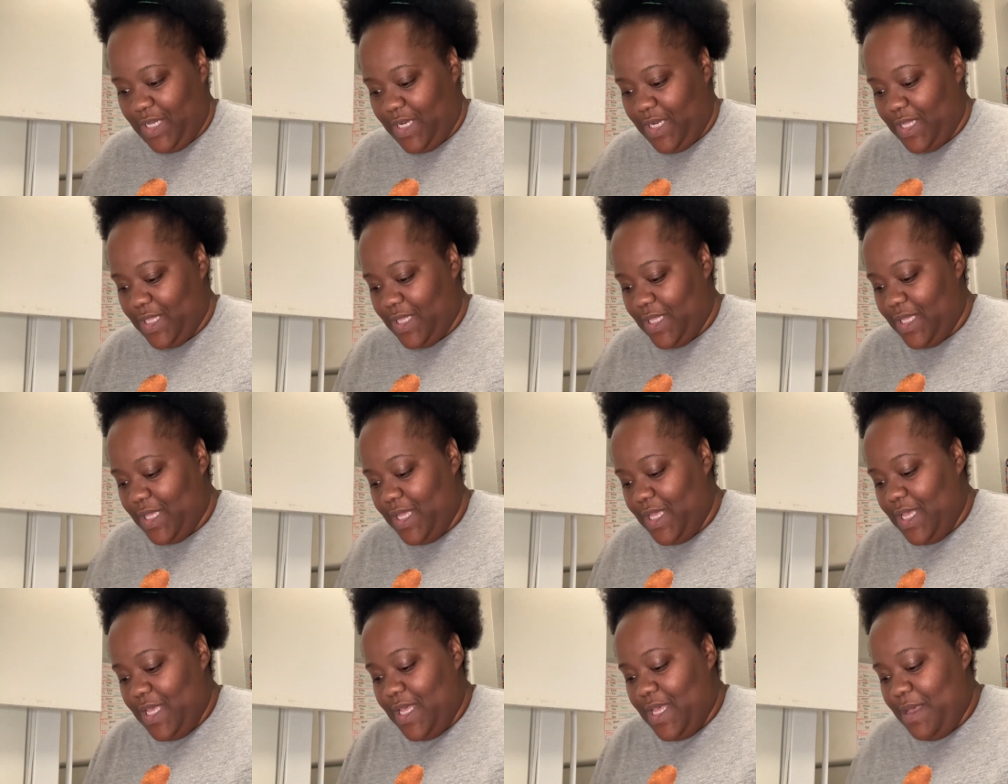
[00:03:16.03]

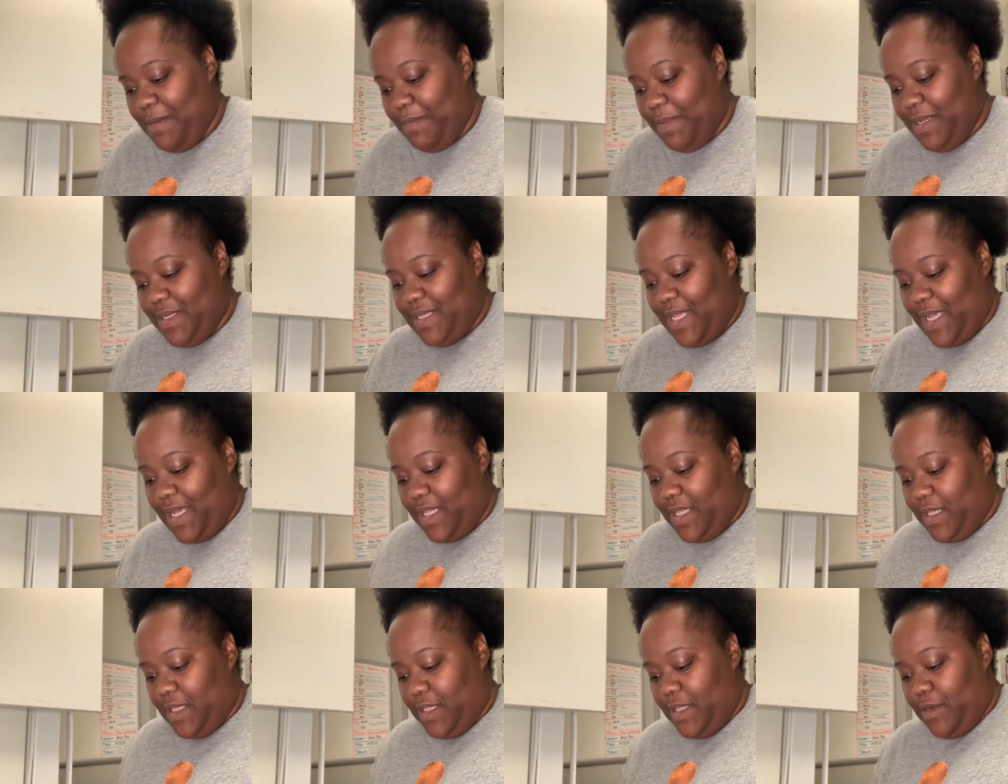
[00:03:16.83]
So,
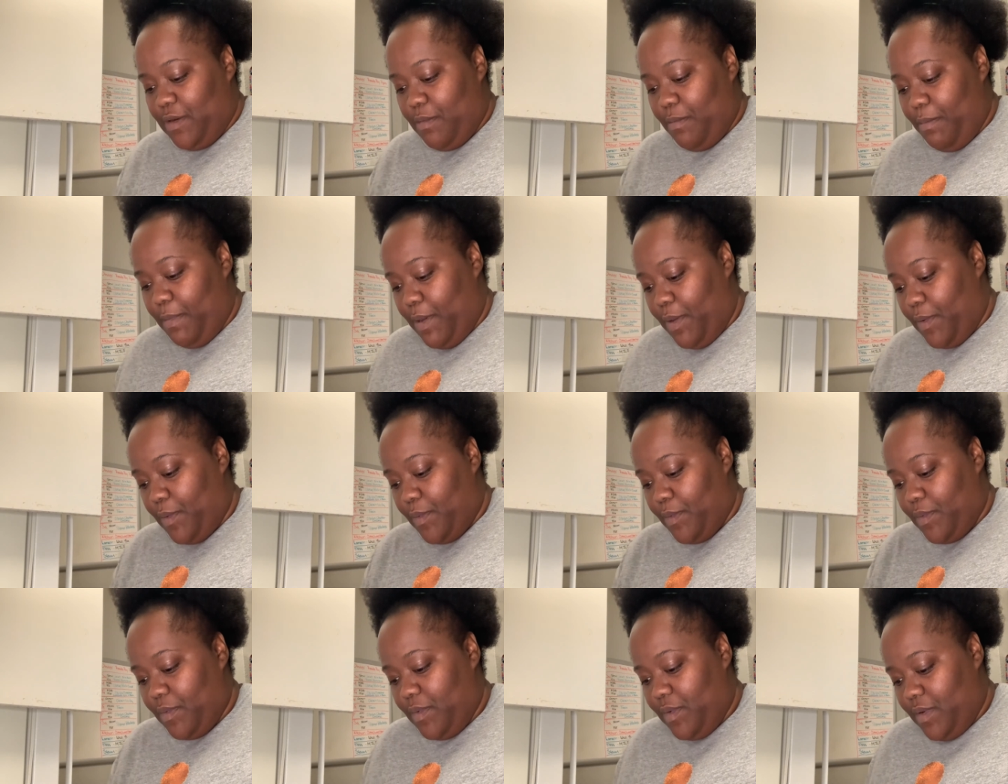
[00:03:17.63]
as I
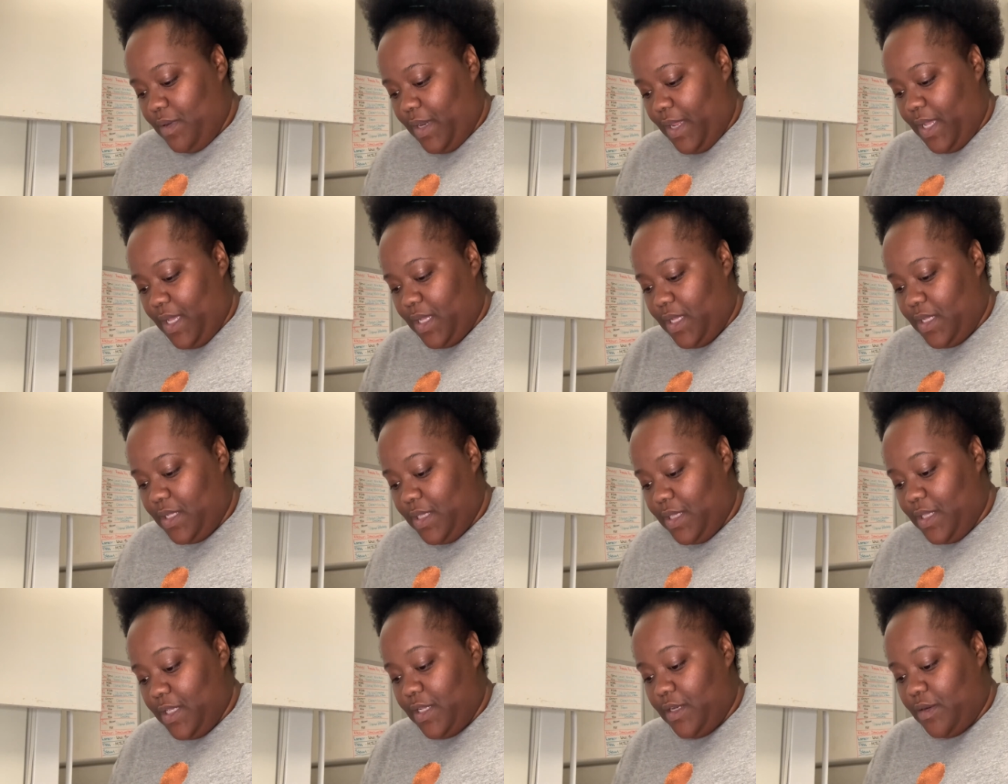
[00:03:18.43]
said, you're going to go ahead and
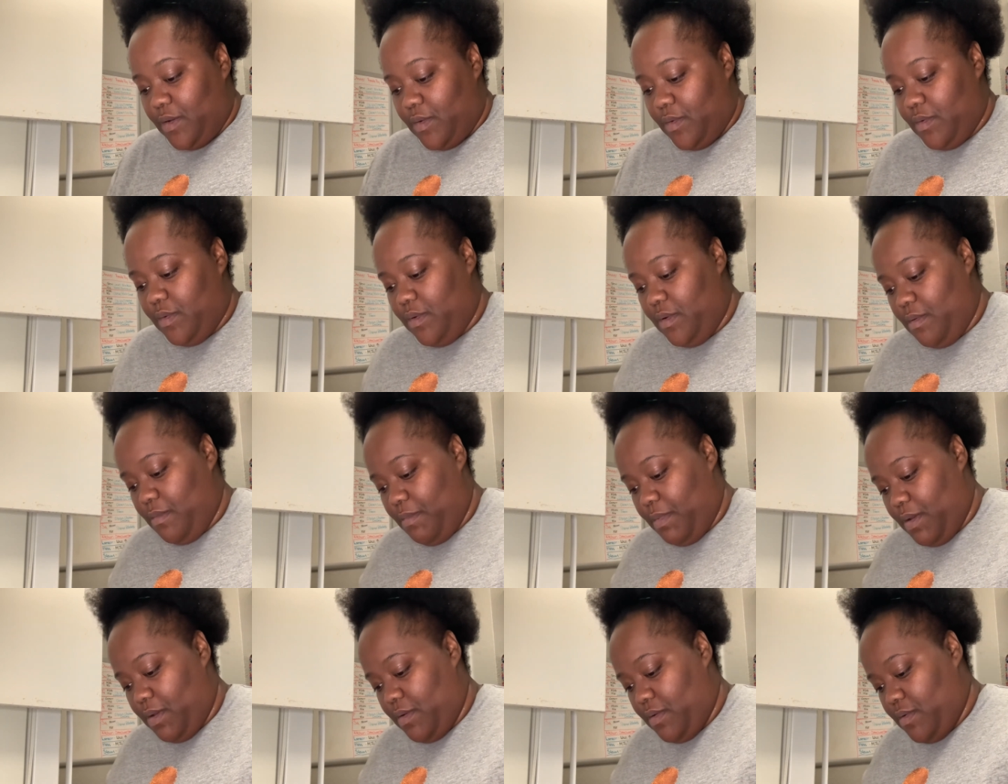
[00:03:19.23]
cut your chicken
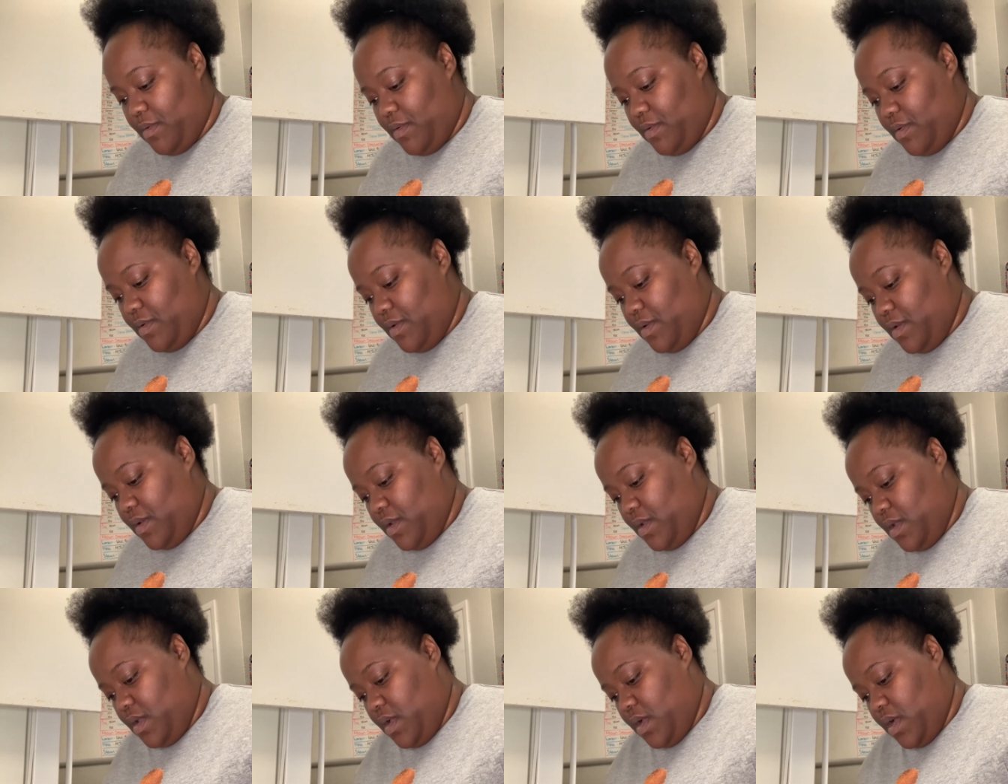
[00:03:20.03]
breasts in
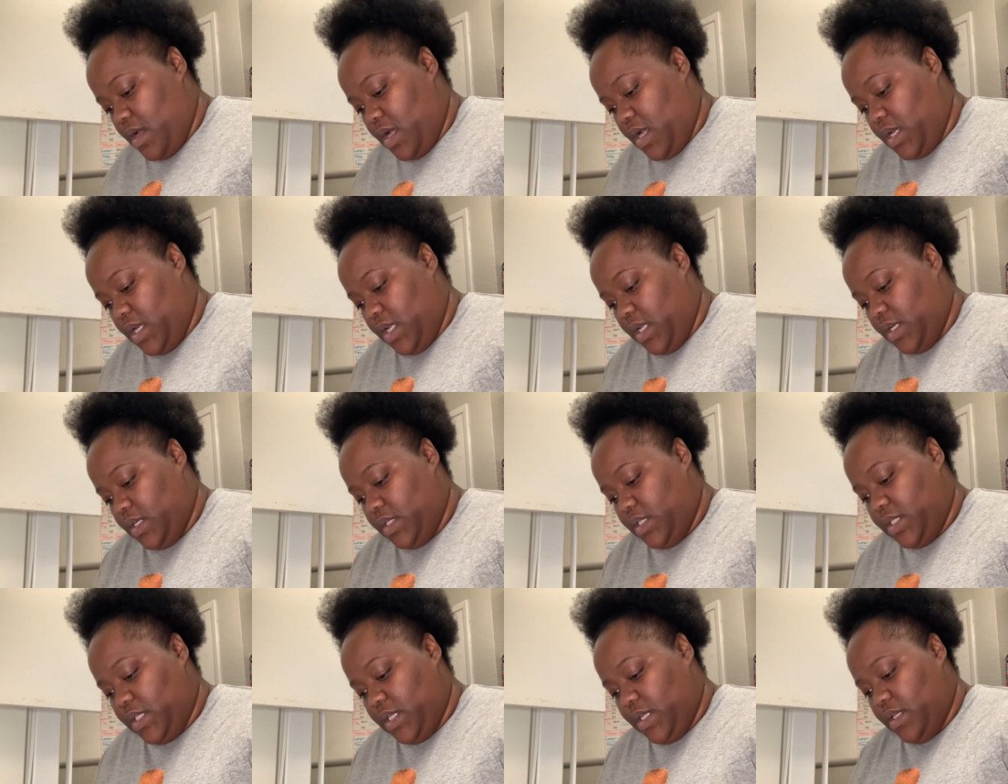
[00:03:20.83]
half.
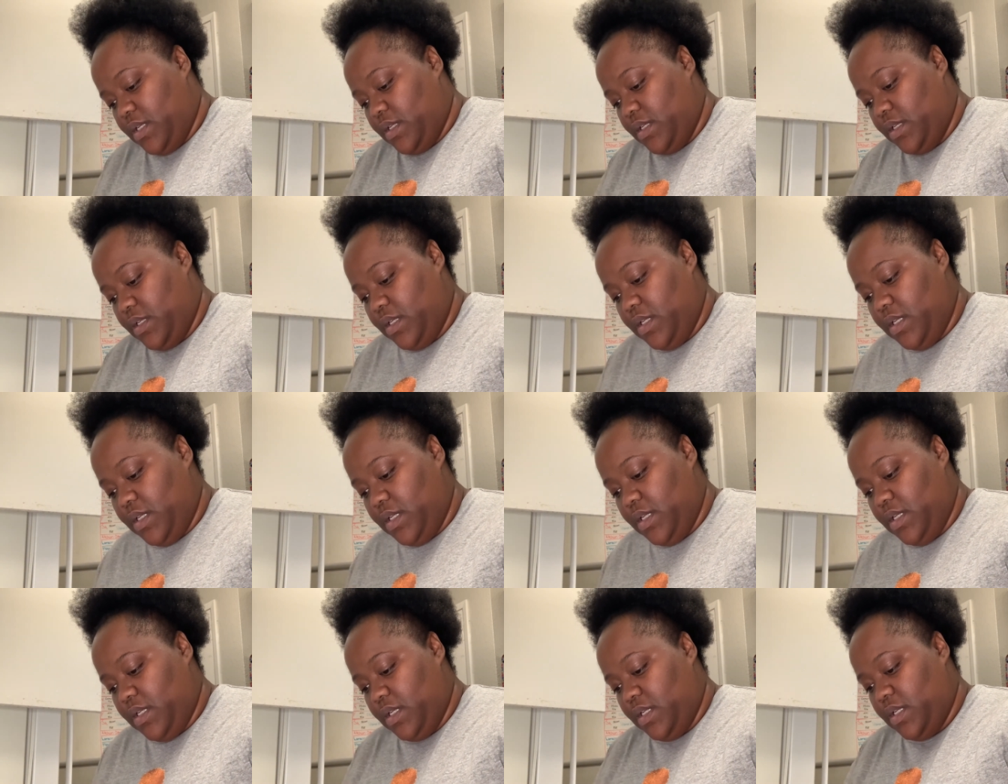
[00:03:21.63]

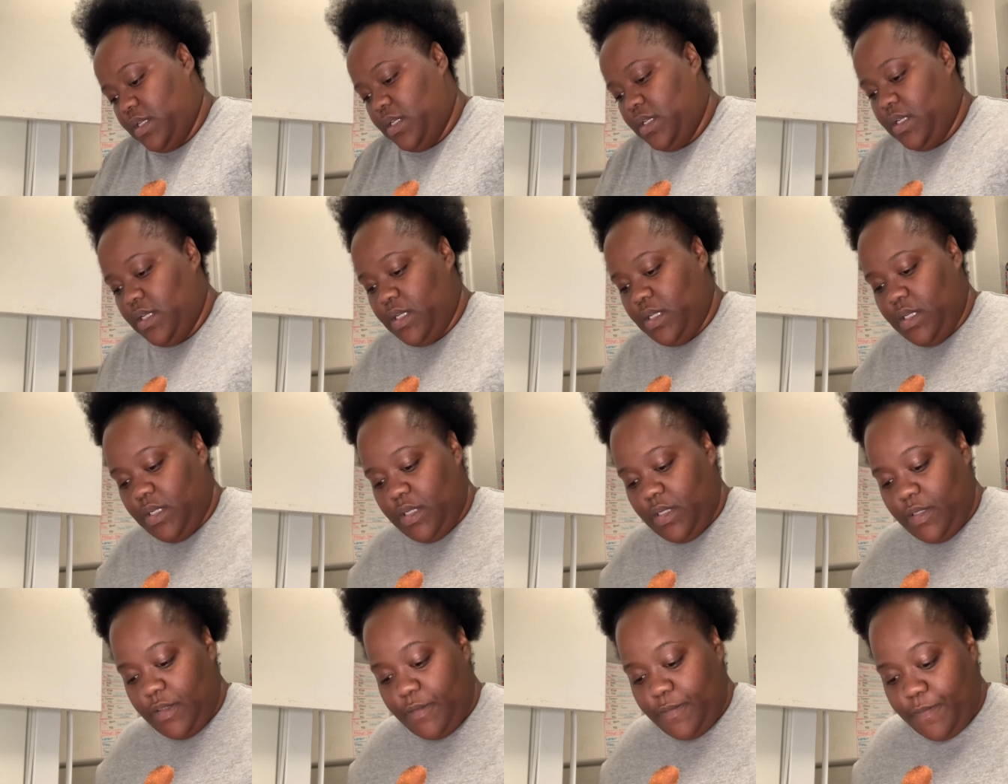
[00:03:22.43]
And then we're
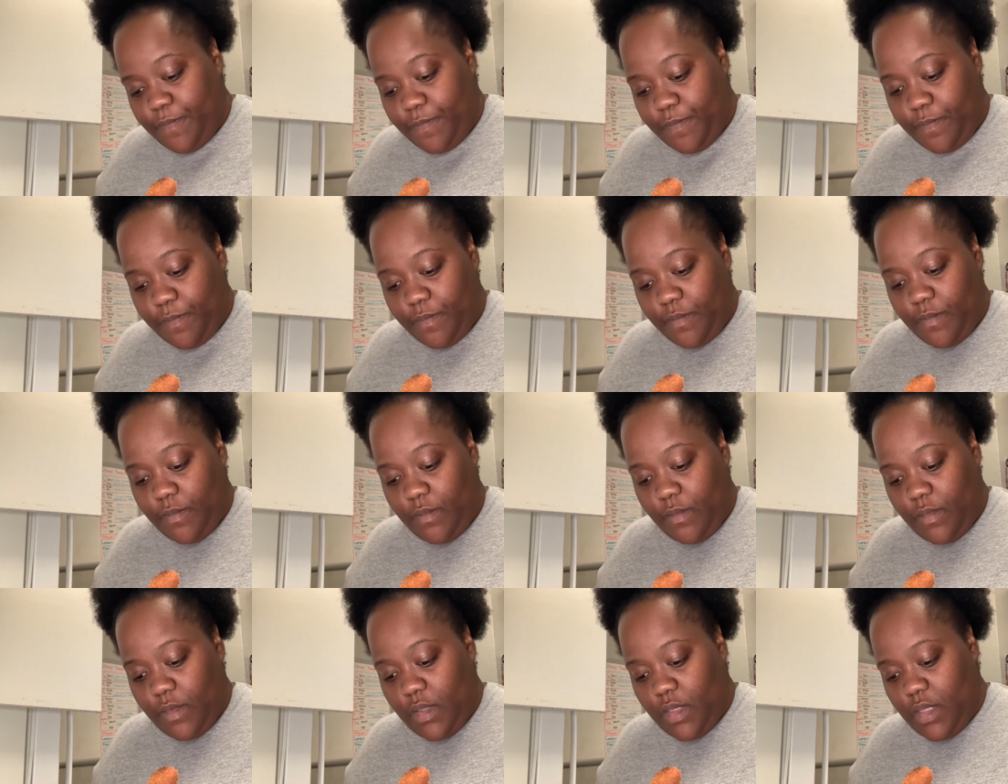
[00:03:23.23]
going to go ahead and
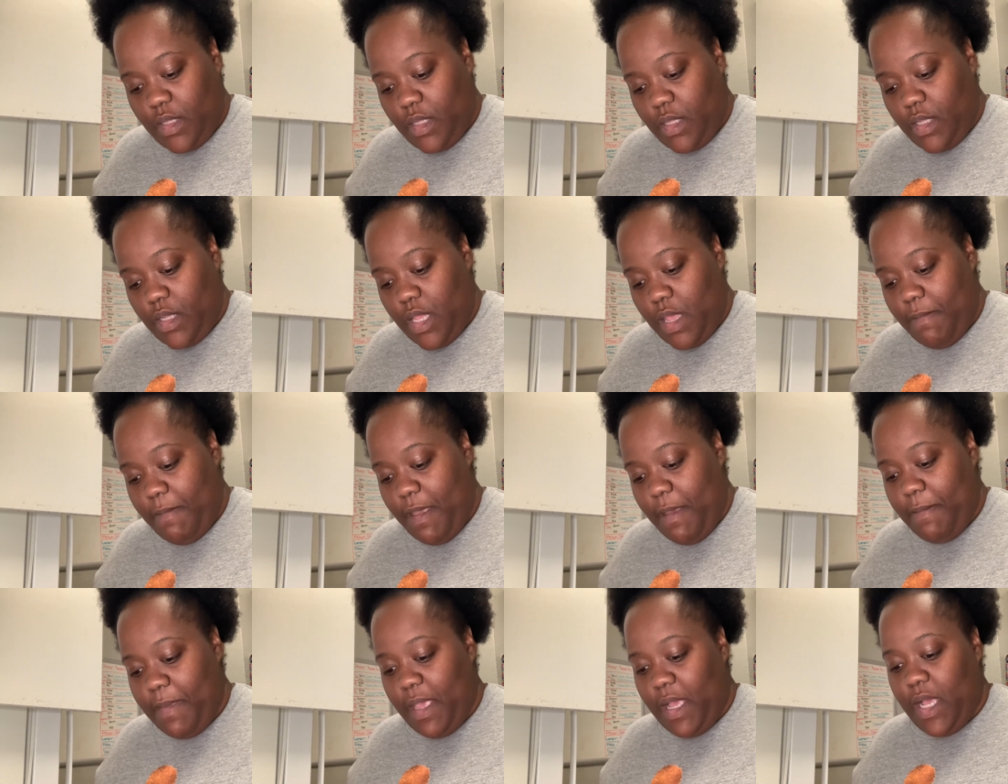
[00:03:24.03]
get them
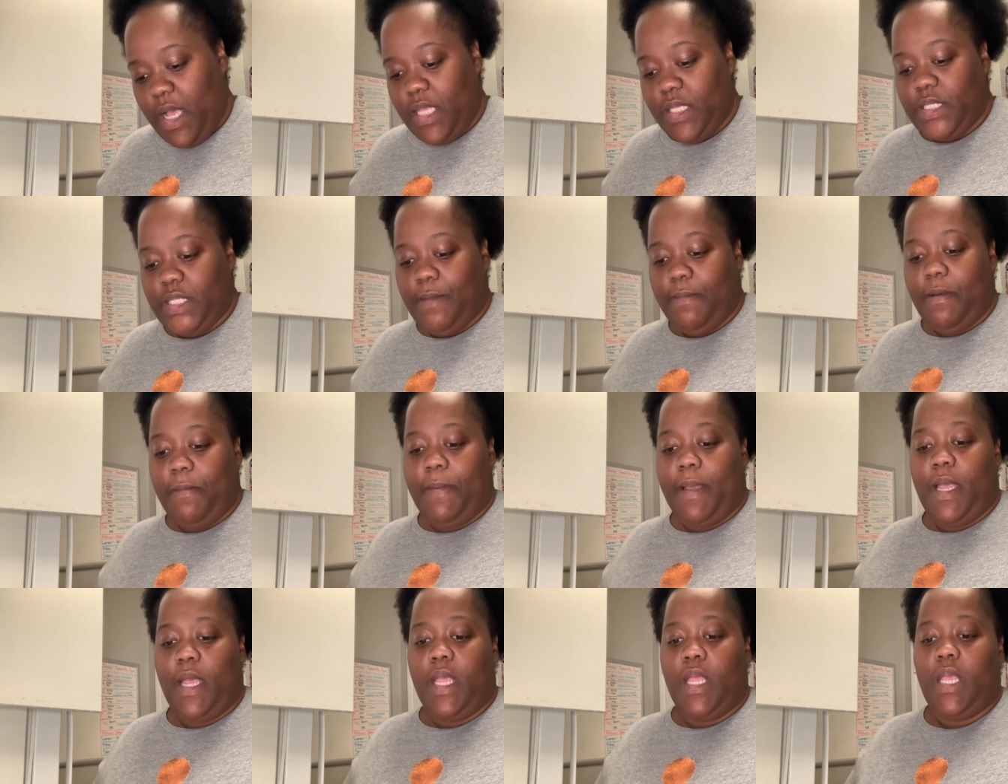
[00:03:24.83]
nicely
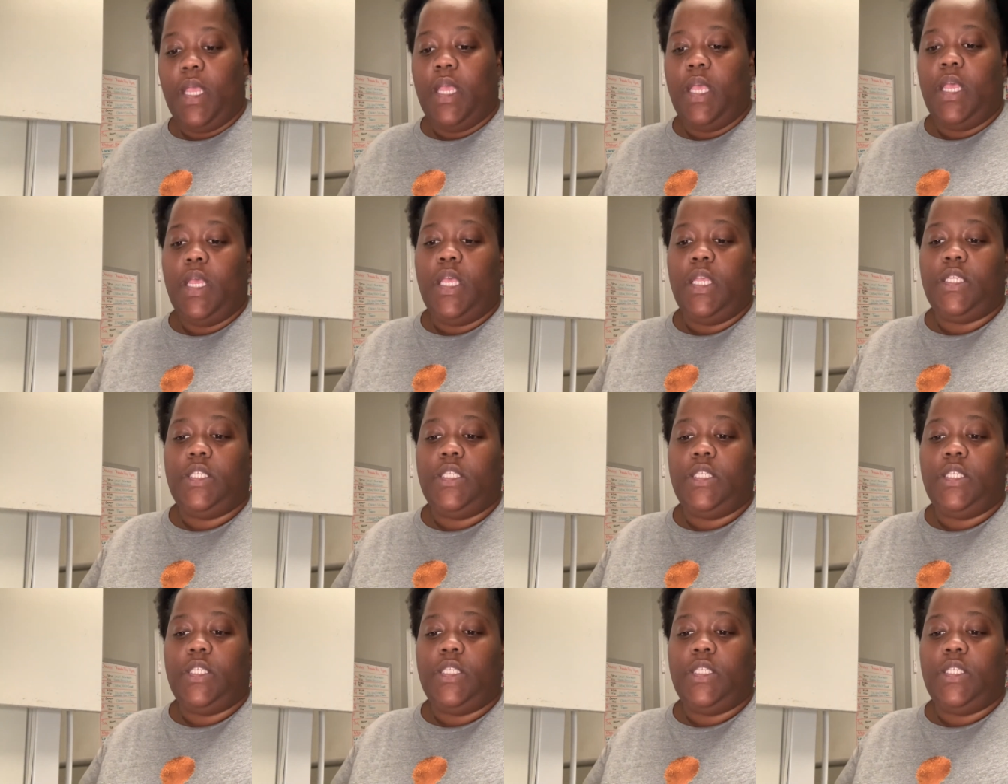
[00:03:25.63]
seasoned.